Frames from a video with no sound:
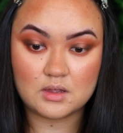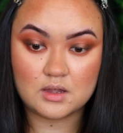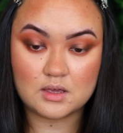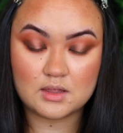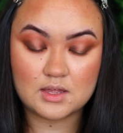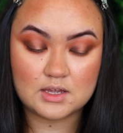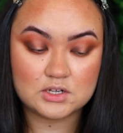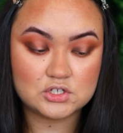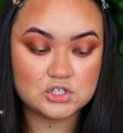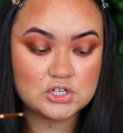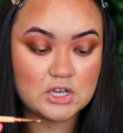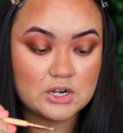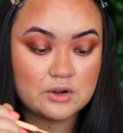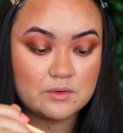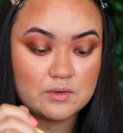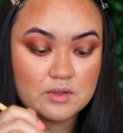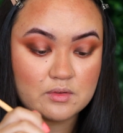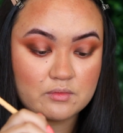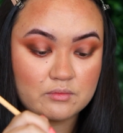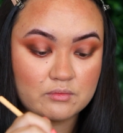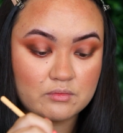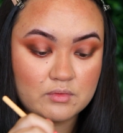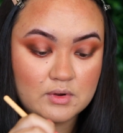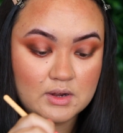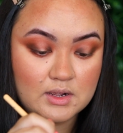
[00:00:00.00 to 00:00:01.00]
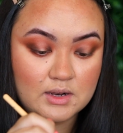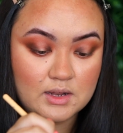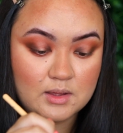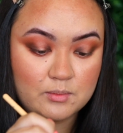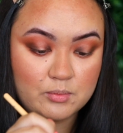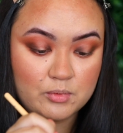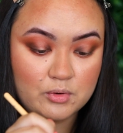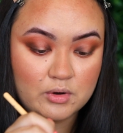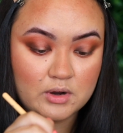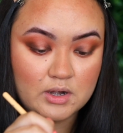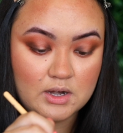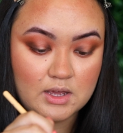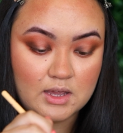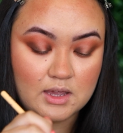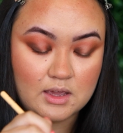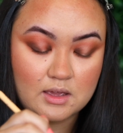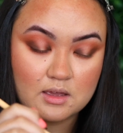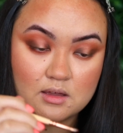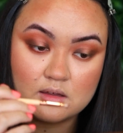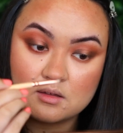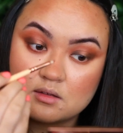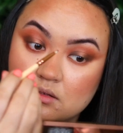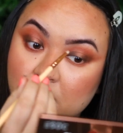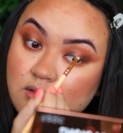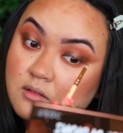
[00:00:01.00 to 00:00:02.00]
Yeah, that shadow is really
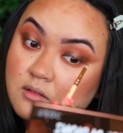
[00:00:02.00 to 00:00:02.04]
pretty.